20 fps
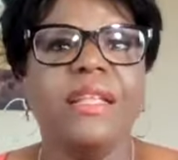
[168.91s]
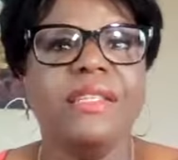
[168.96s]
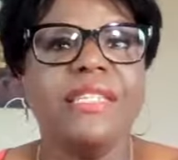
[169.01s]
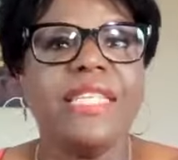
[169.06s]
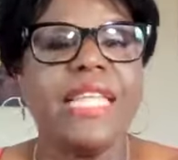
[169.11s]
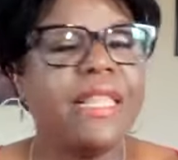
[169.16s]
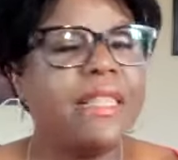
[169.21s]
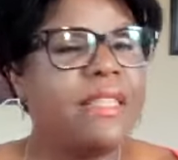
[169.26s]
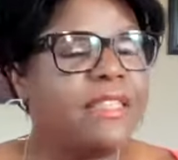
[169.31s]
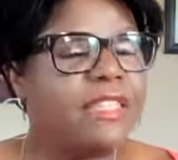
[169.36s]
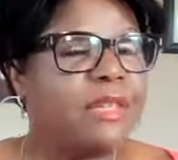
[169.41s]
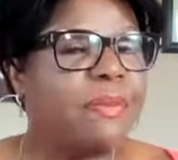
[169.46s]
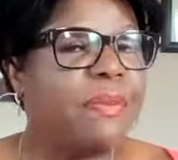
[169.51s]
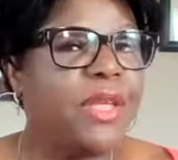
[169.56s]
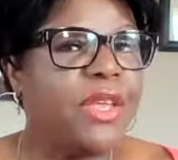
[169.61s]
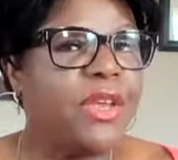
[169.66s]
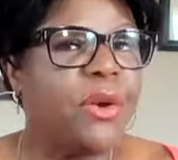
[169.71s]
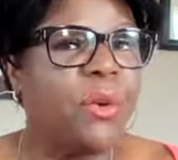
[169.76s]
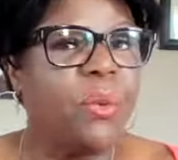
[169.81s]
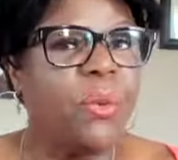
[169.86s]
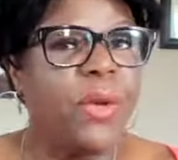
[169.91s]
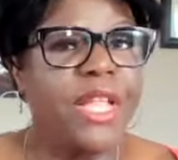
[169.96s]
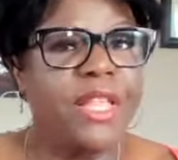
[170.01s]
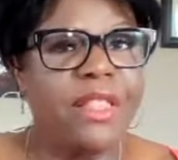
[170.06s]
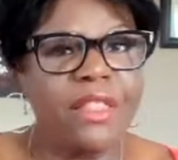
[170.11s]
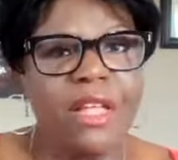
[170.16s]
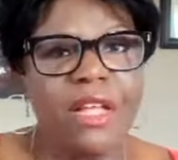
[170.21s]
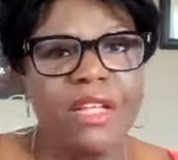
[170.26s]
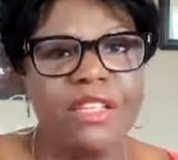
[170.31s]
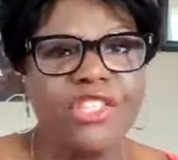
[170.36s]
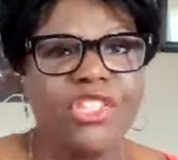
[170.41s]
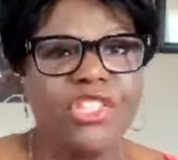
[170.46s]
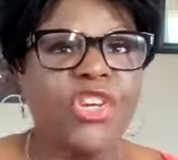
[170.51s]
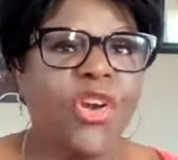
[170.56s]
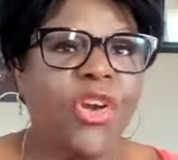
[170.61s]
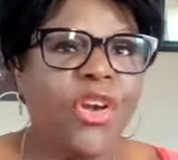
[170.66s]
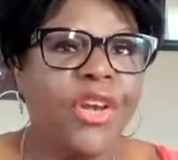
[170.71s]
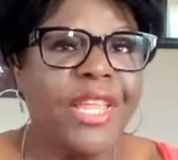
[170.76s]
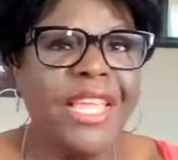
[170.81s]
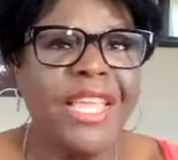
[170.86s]
Tell us about your weight loss
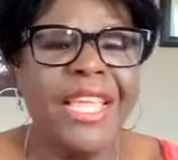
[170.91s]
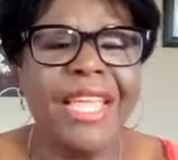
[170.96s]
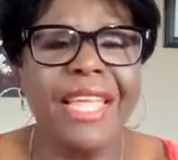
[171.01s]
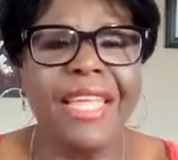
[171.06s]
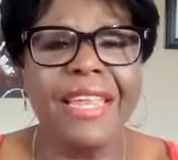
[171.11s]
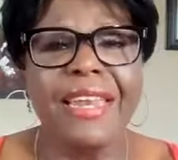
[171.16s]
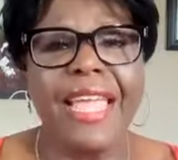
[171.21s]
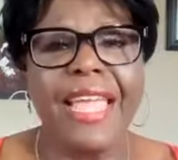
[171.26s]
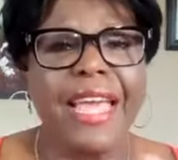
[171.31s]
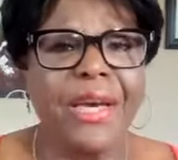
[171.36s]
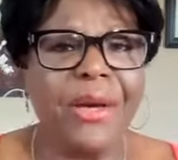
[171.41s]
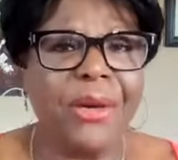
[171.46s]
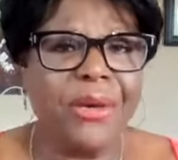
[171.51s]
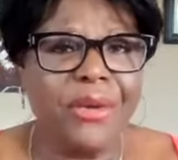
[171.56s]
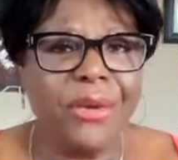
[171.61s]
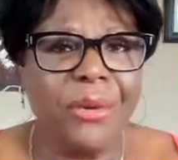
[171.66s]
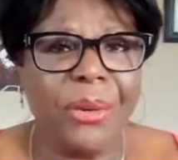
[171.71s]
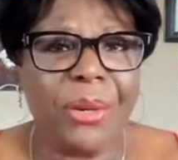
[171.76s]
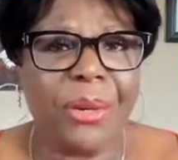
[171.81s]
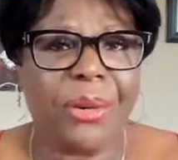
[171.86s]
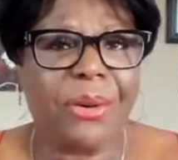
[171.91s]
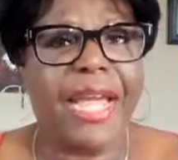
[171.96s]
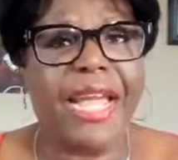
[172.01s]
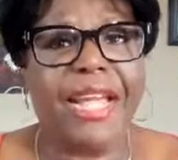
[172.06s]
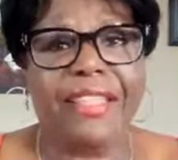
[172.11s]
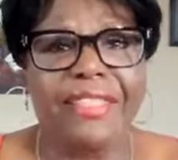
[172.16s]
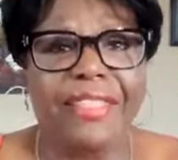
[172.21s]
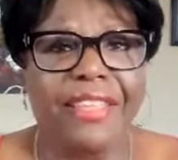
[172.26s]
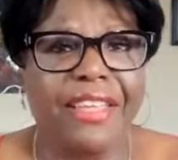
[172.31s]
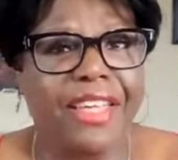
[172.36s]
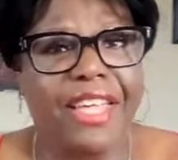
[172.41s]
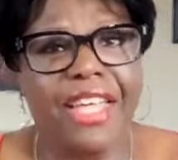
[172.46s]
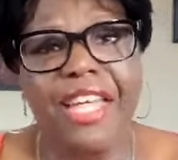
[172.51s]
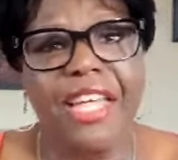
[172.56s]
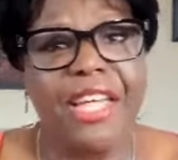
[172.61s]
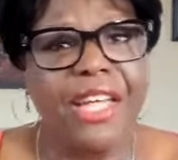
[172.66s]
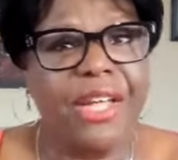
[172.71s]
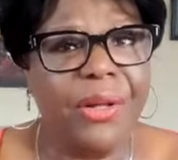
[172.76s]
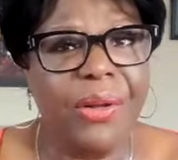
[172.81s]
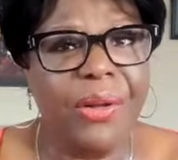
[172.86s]
journey and how you cracked the
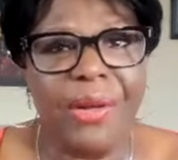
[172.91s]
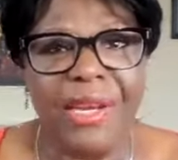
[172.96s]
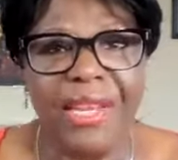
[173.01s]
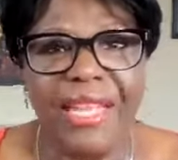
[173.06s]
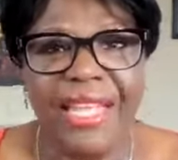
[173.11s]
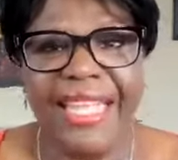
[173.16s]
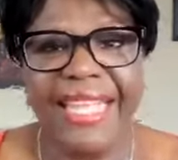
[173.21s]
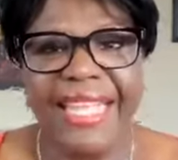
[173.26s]
code